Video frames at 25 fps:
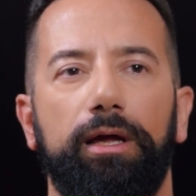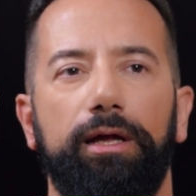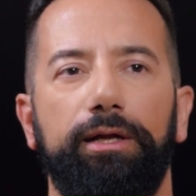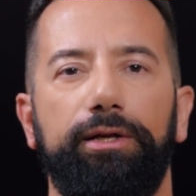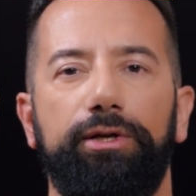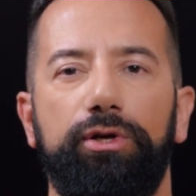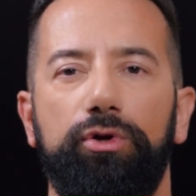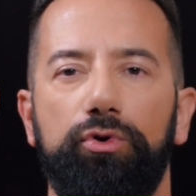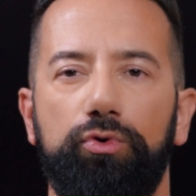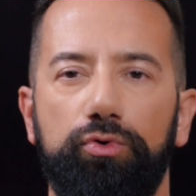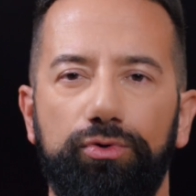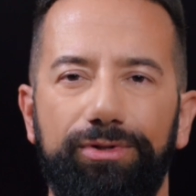
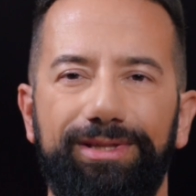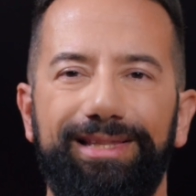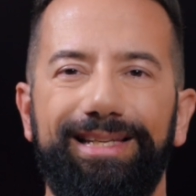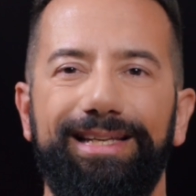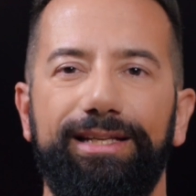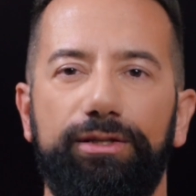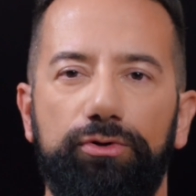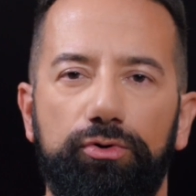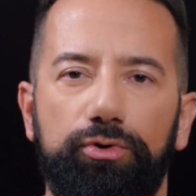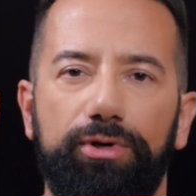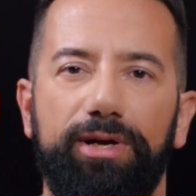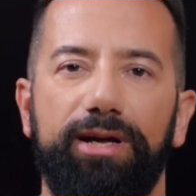you
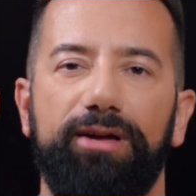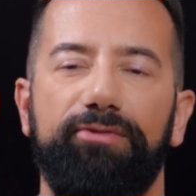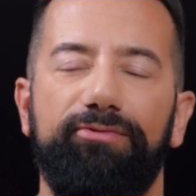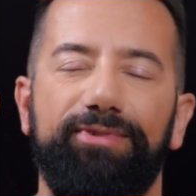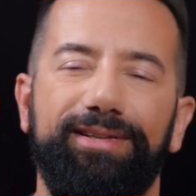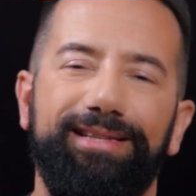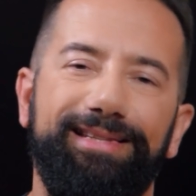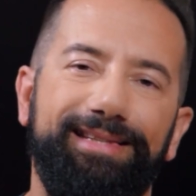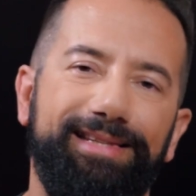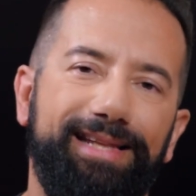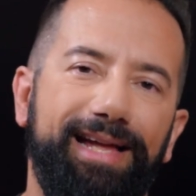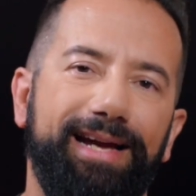need to have
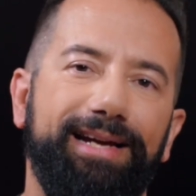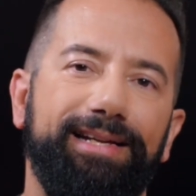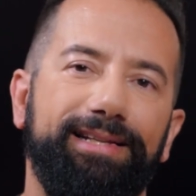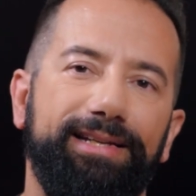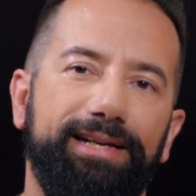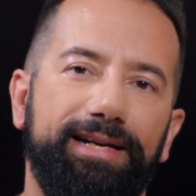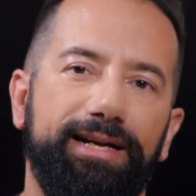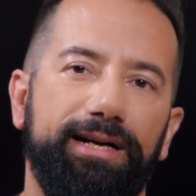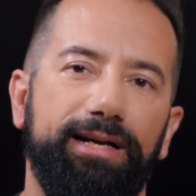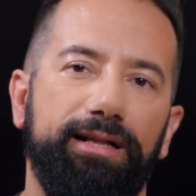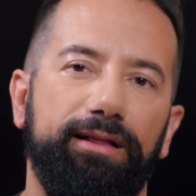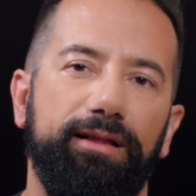a
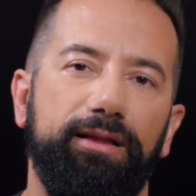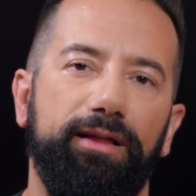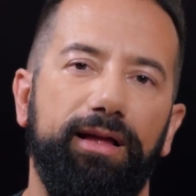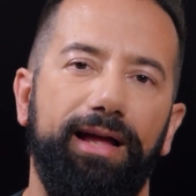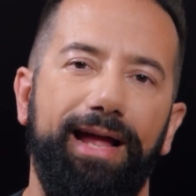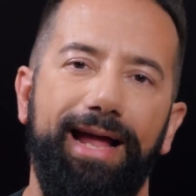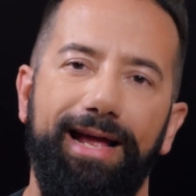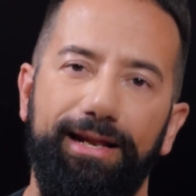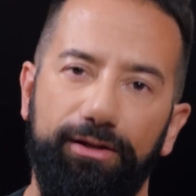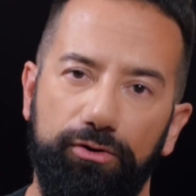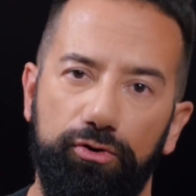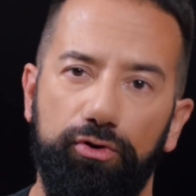technical
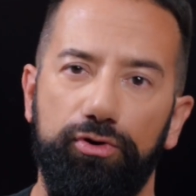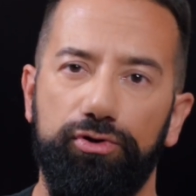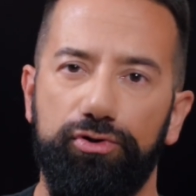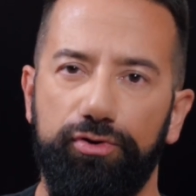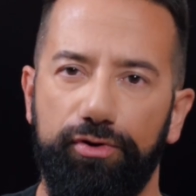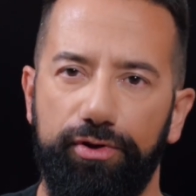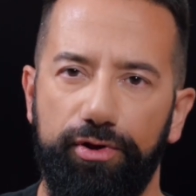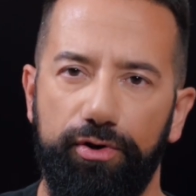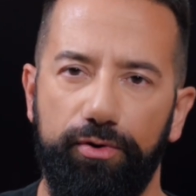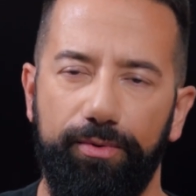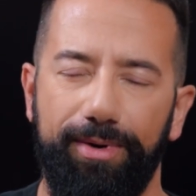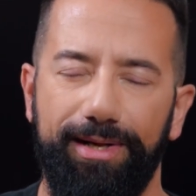and
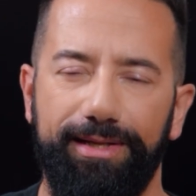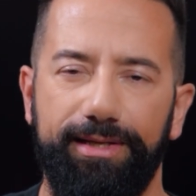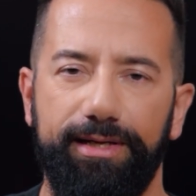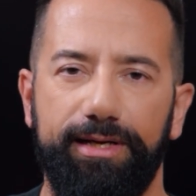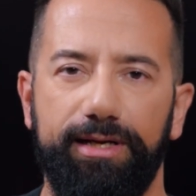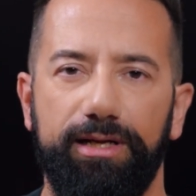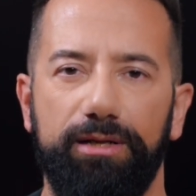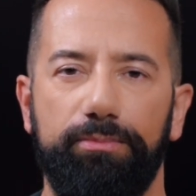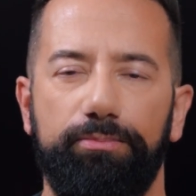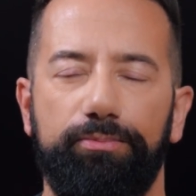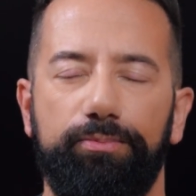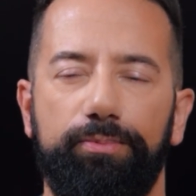also
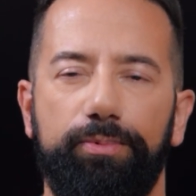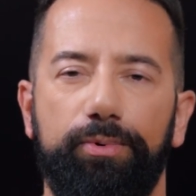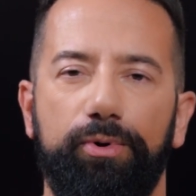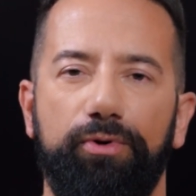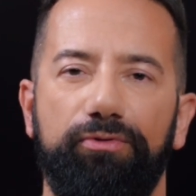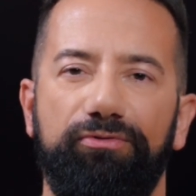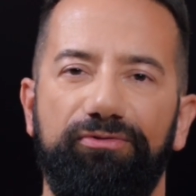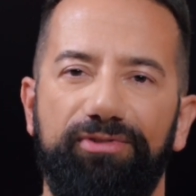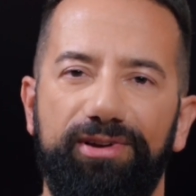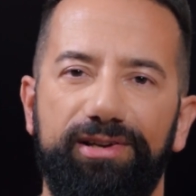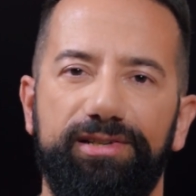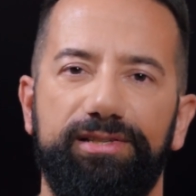theoretical
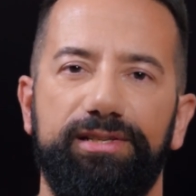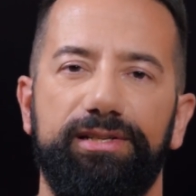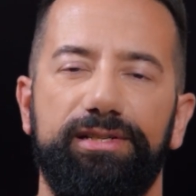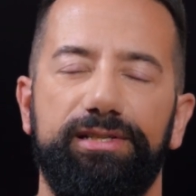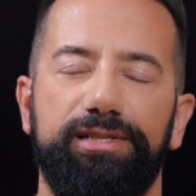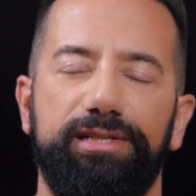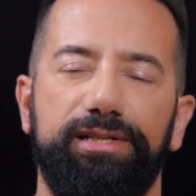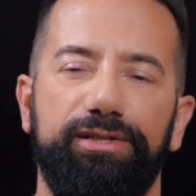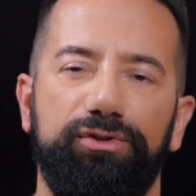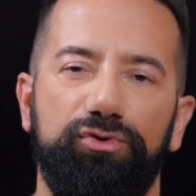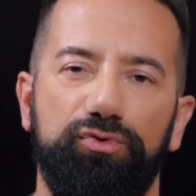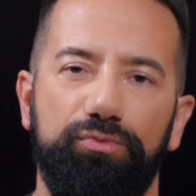
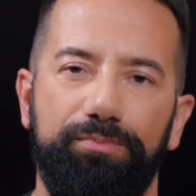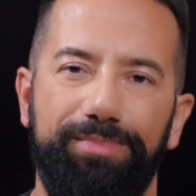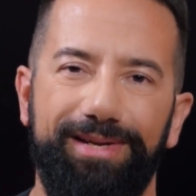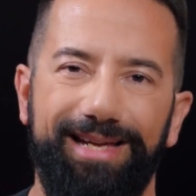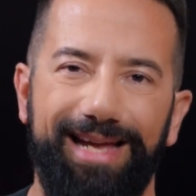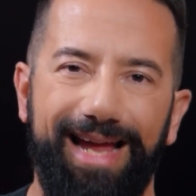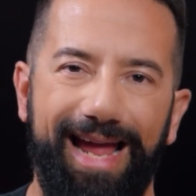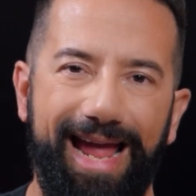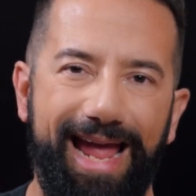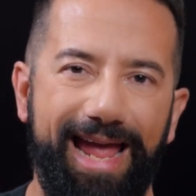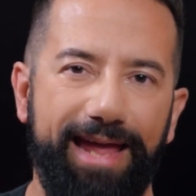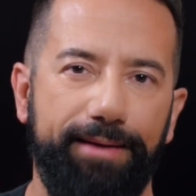proficiency to
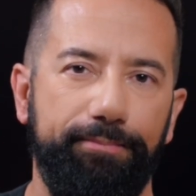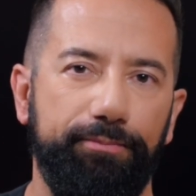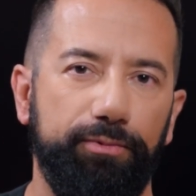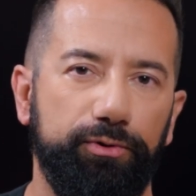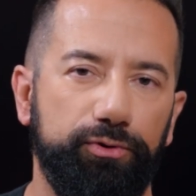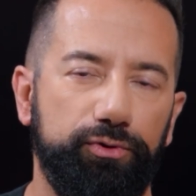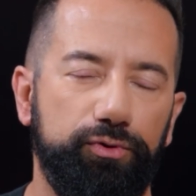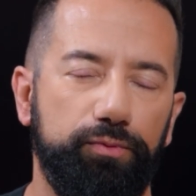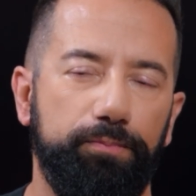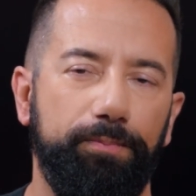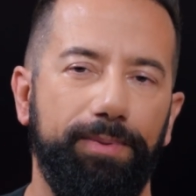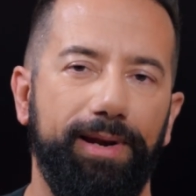be
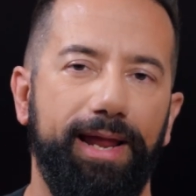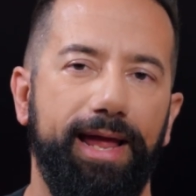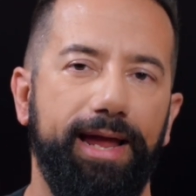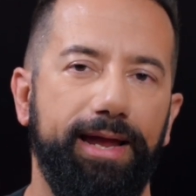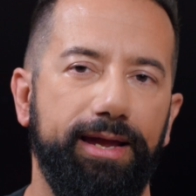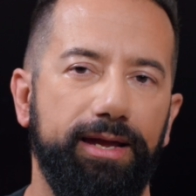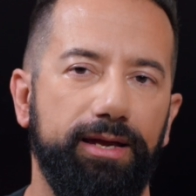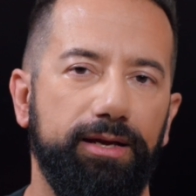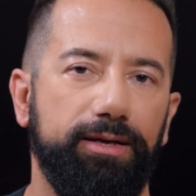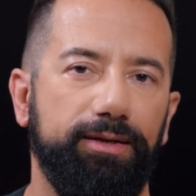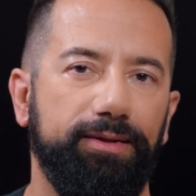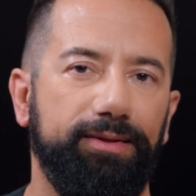able to
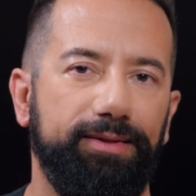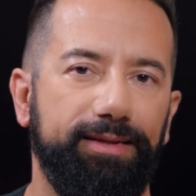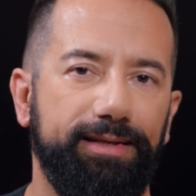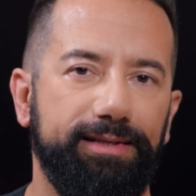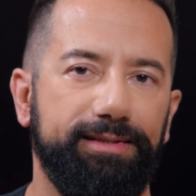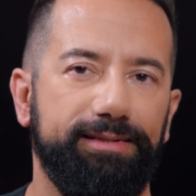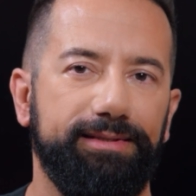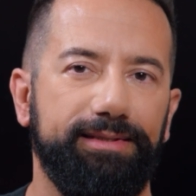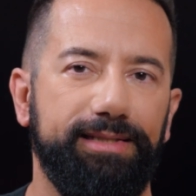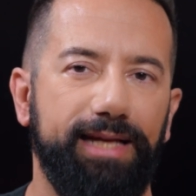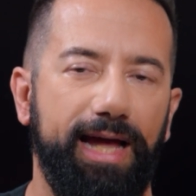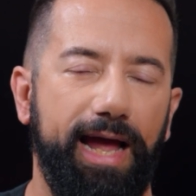play
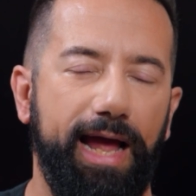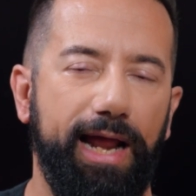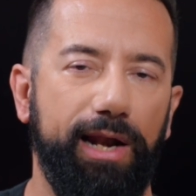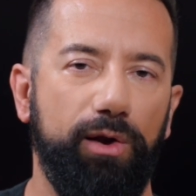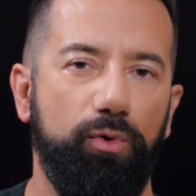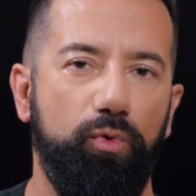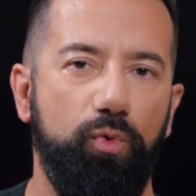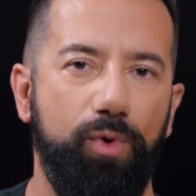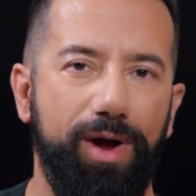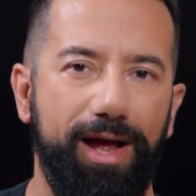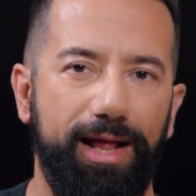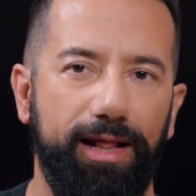this
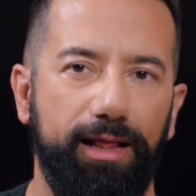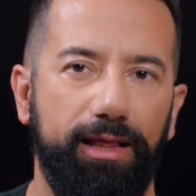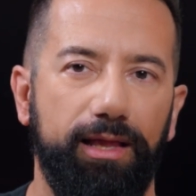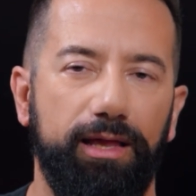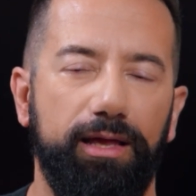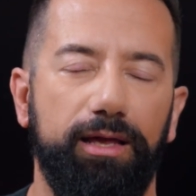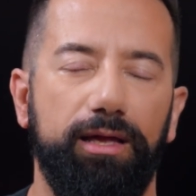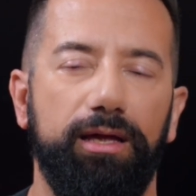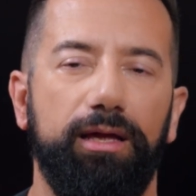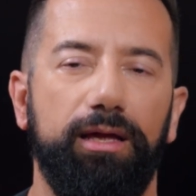style well.